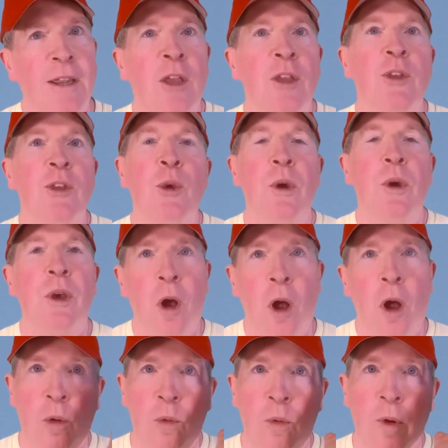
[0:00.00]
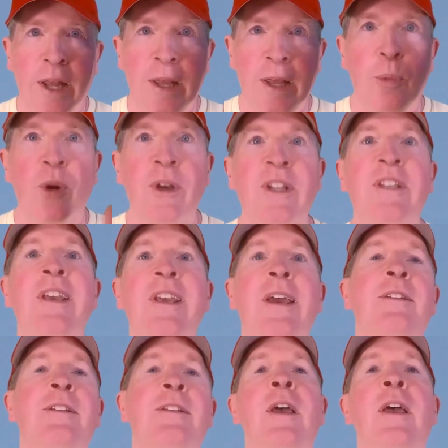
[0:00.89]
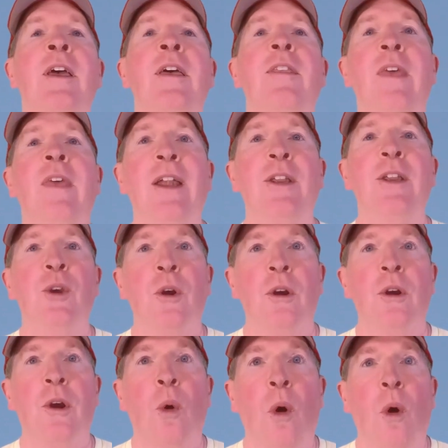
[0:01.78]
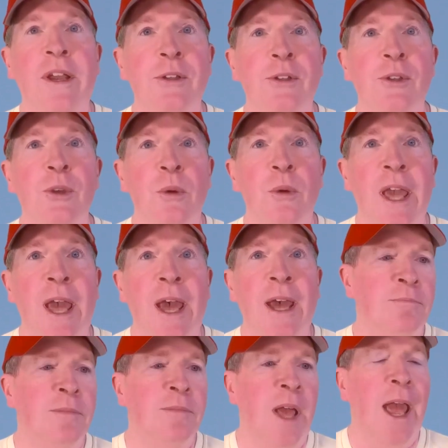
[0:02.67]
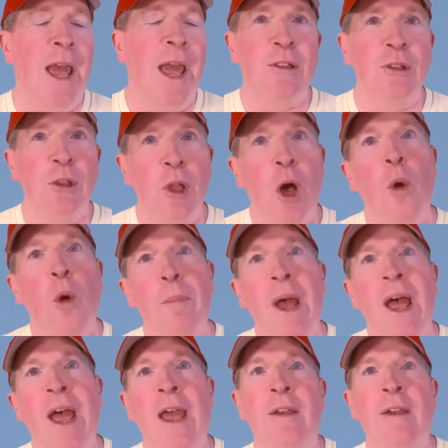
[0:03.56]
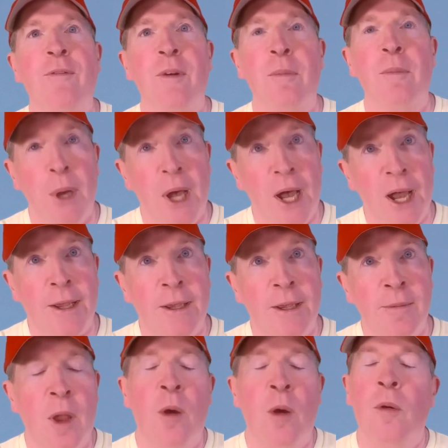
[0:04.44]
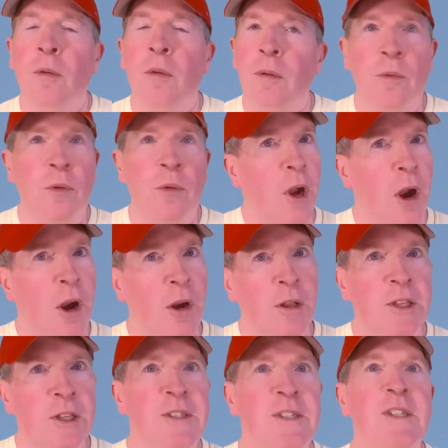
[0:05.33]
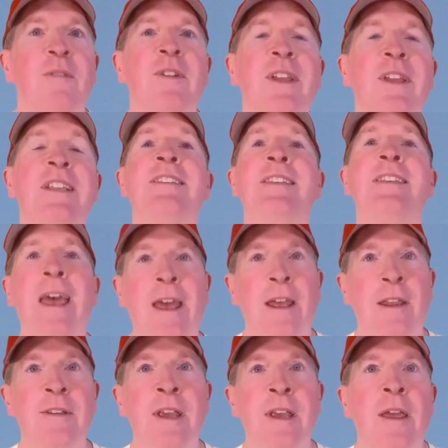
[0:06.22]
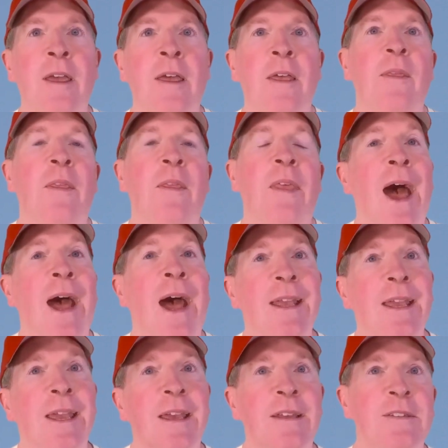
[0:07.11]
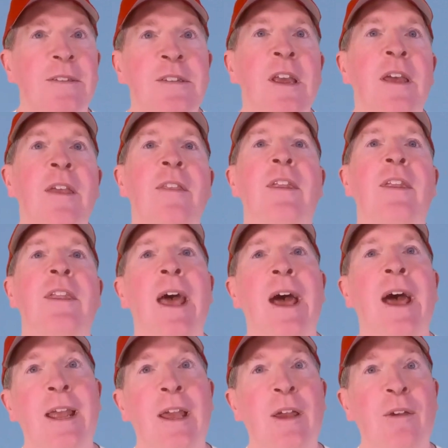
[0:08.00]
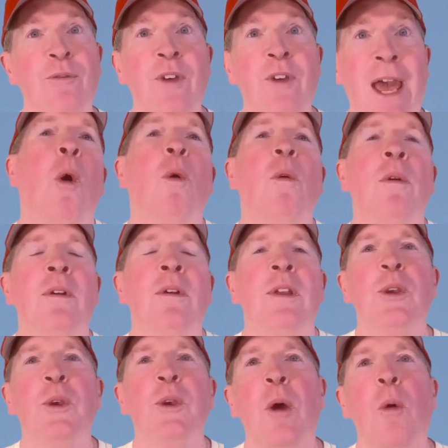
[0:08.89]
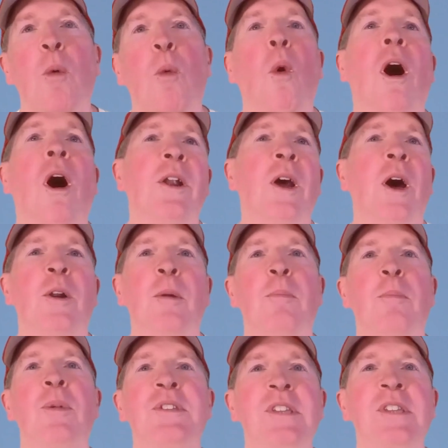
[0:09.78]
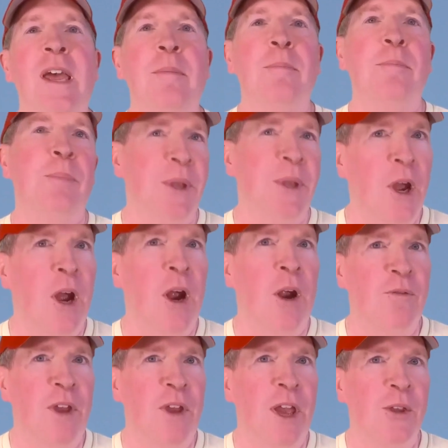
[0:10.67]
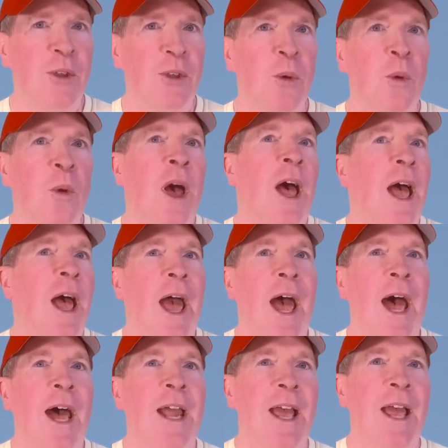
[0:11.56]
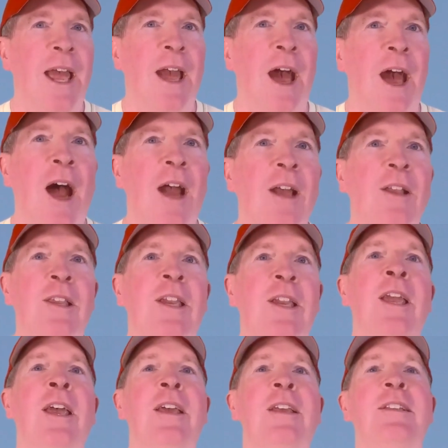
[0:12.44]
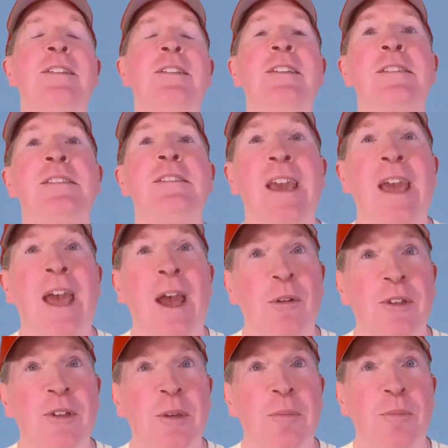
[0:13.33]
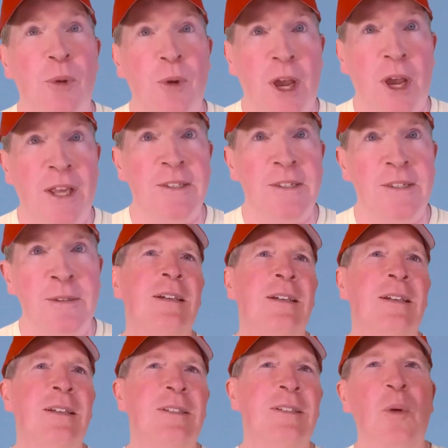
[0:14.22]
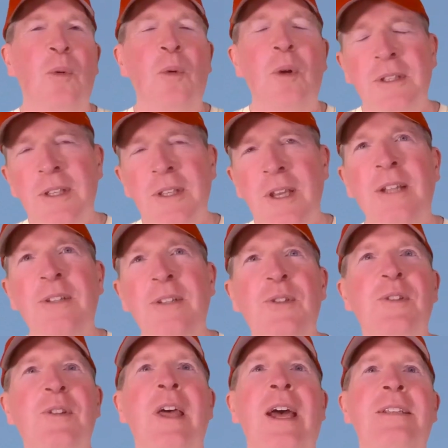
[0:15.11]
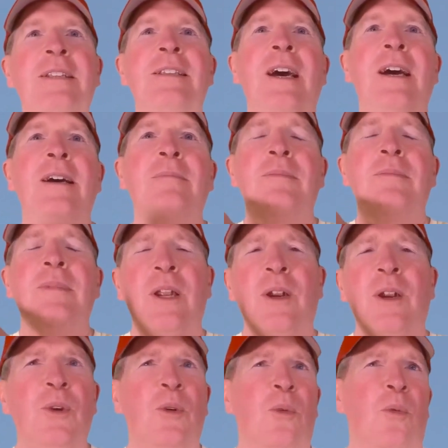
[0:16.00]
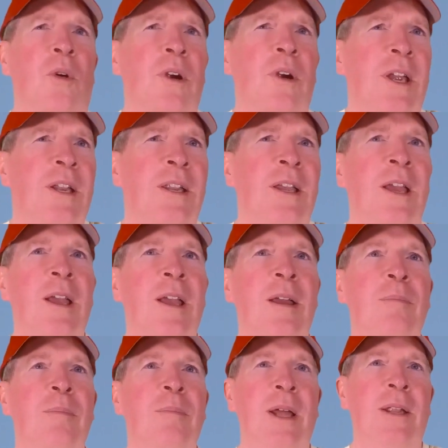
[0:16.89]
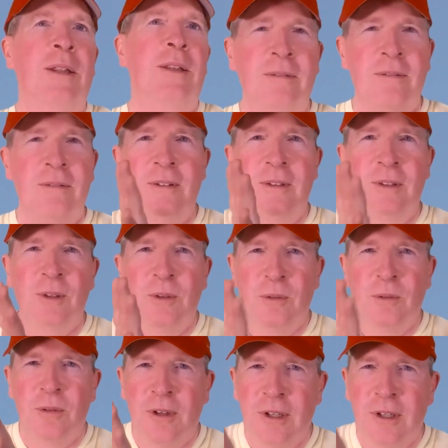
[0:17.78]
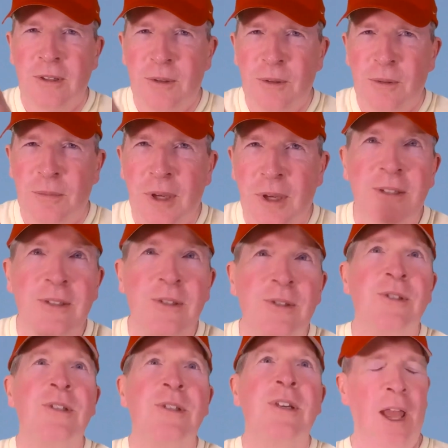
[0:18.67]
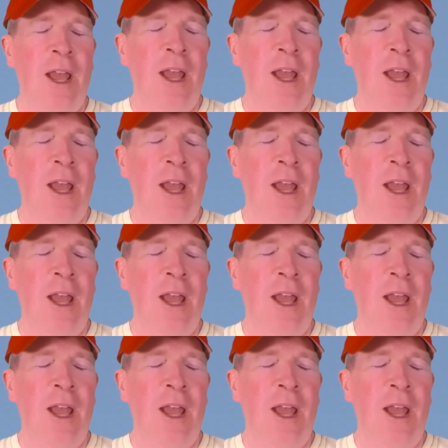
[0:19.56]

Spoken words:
You can already predict that you're going to get a low bang for buck. Regardless of intent, that is the net effect. You get 100% PR value at a highly discounted price. So we're touched that, you're worried, but you worry too much.